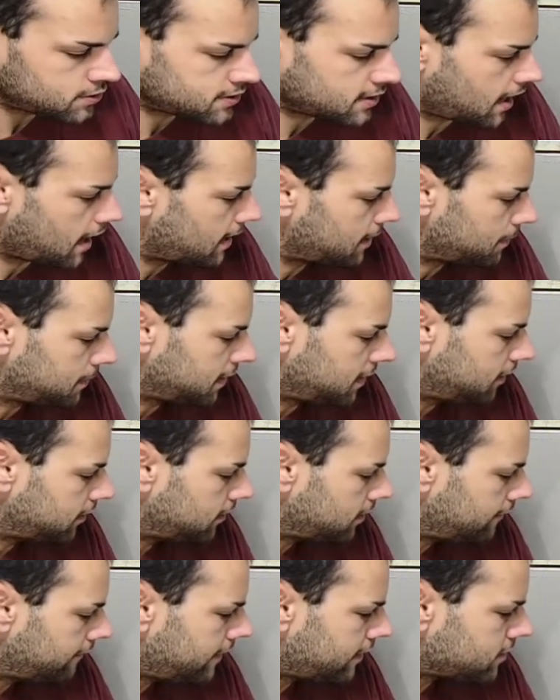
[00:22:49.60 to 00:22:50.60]
gotta be
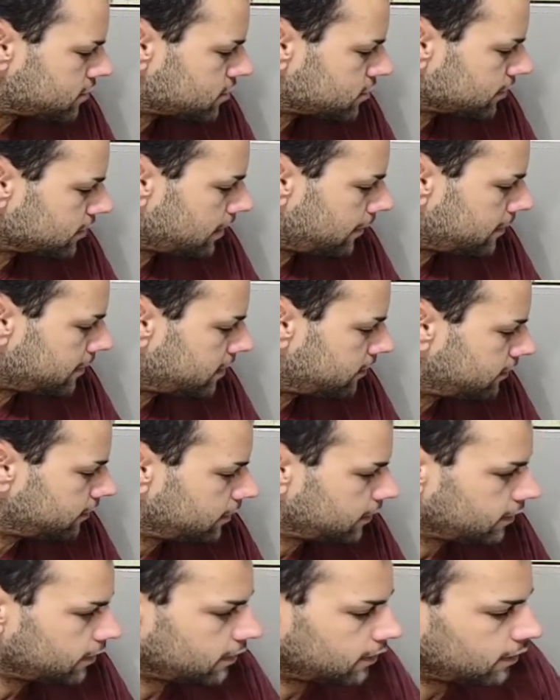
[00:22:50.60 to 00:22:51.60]
eventually. I mean,
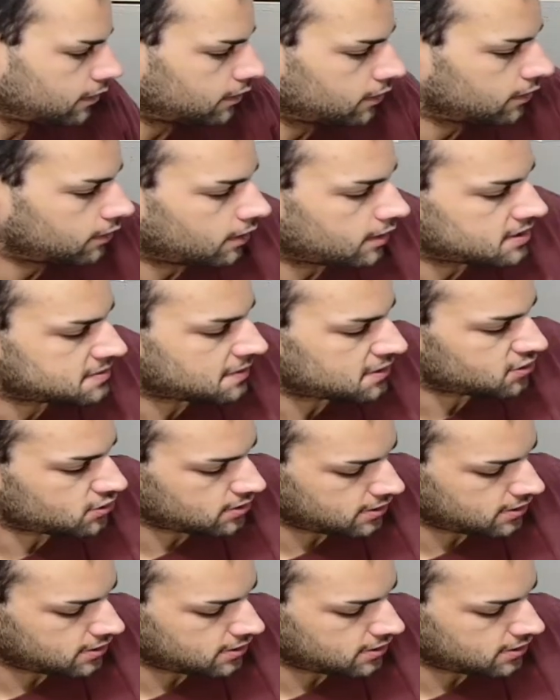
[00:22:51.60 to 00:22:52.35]
especially